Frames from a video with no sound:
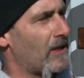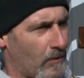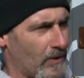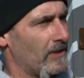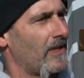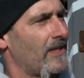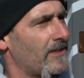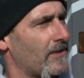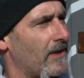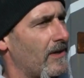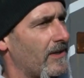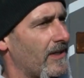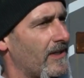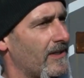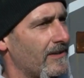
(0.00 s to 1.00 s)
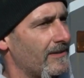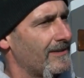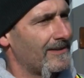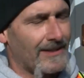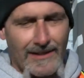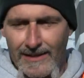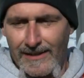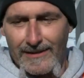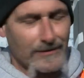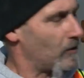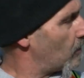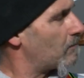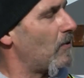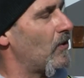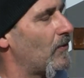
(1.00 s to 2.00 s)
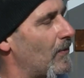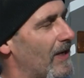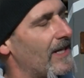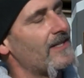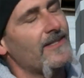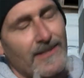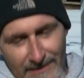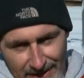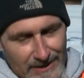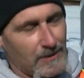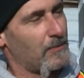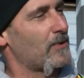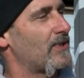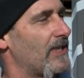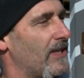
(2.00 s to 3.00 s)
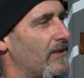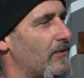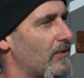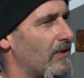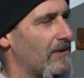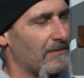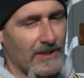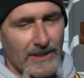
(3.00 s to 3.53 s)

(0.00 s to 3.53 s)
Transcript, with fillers: at green lights around here. Uh, look both ways, then you proceed through them.